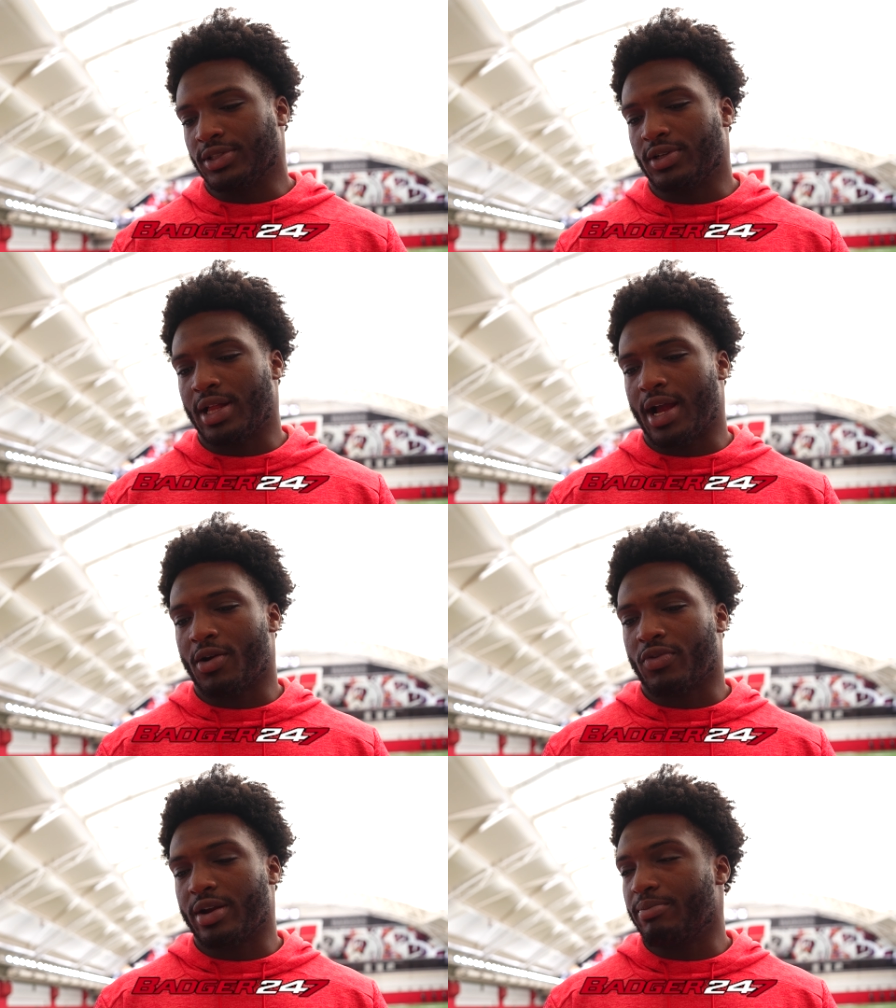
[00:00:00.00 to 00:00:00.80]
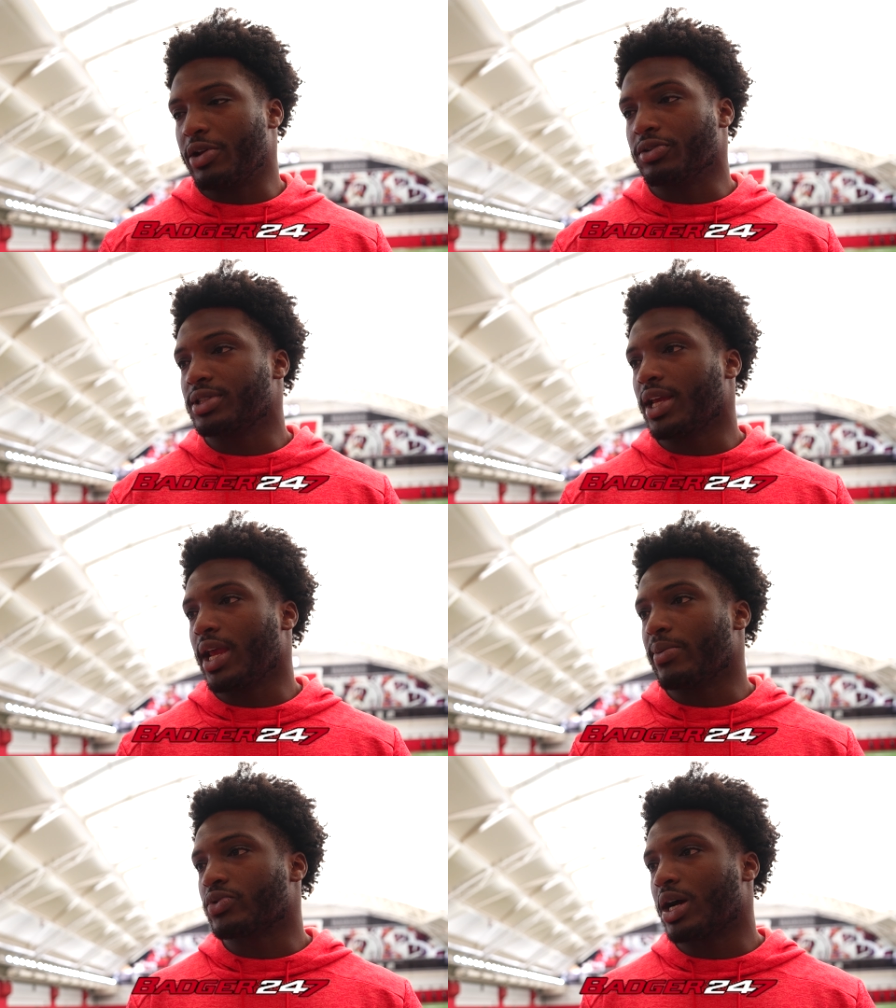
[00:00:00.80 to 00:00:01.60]
So like I'll run the middle
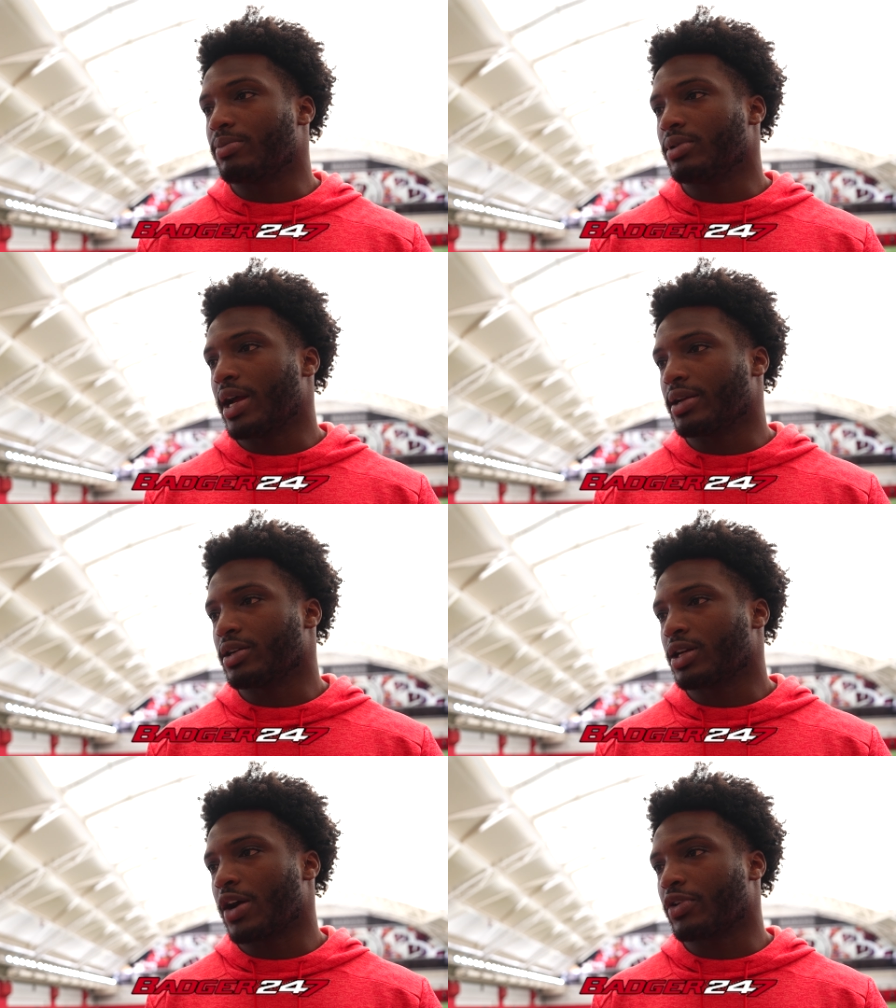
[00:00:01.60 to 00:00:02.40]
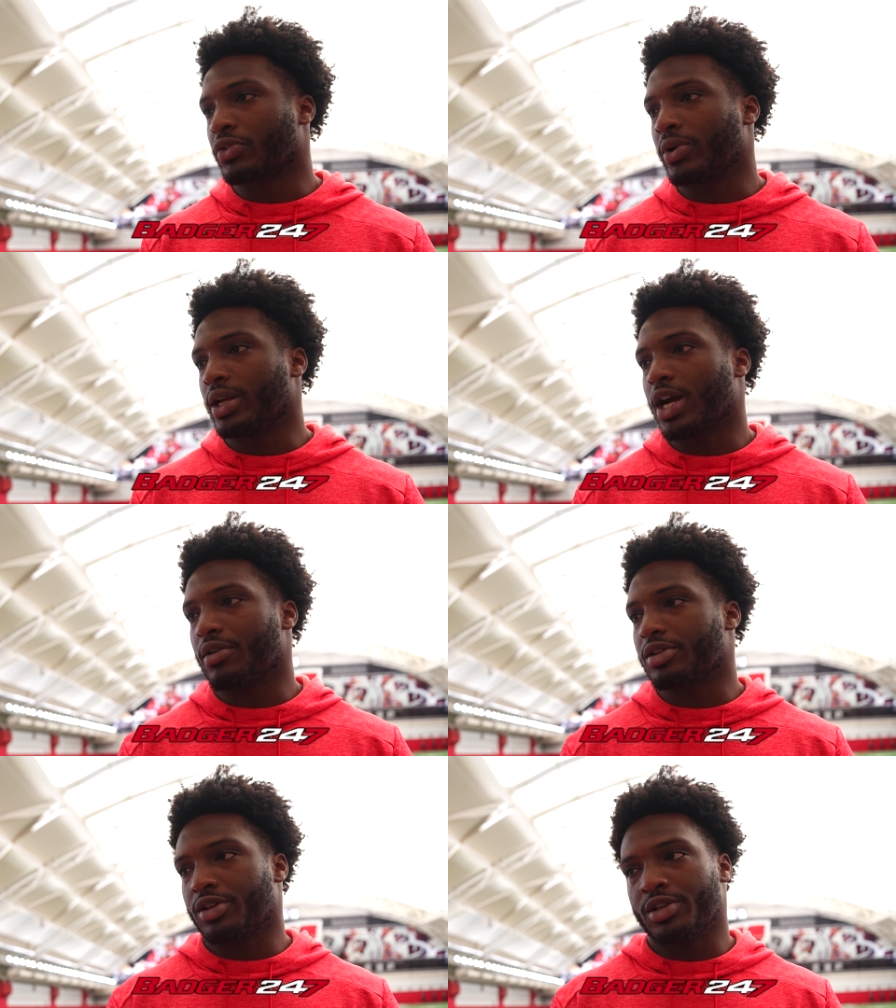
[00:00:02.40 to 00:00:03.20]
seam, drop like cover three
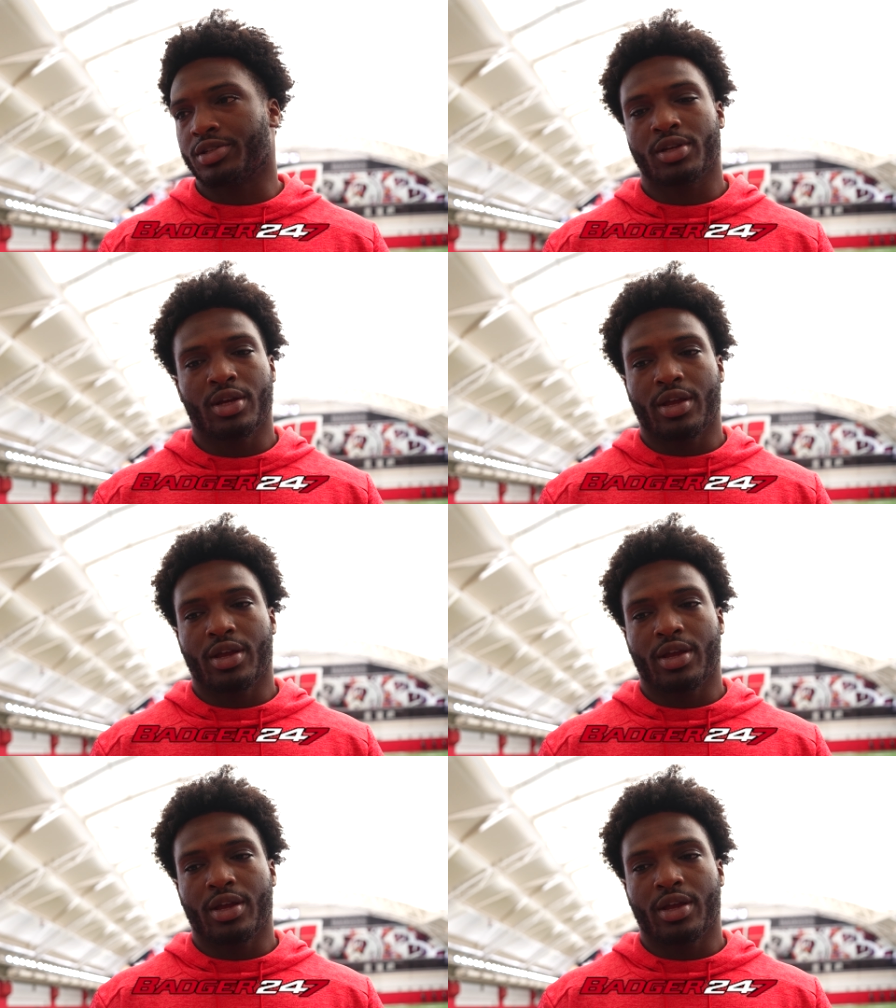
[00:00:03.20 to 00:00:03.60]
coverages.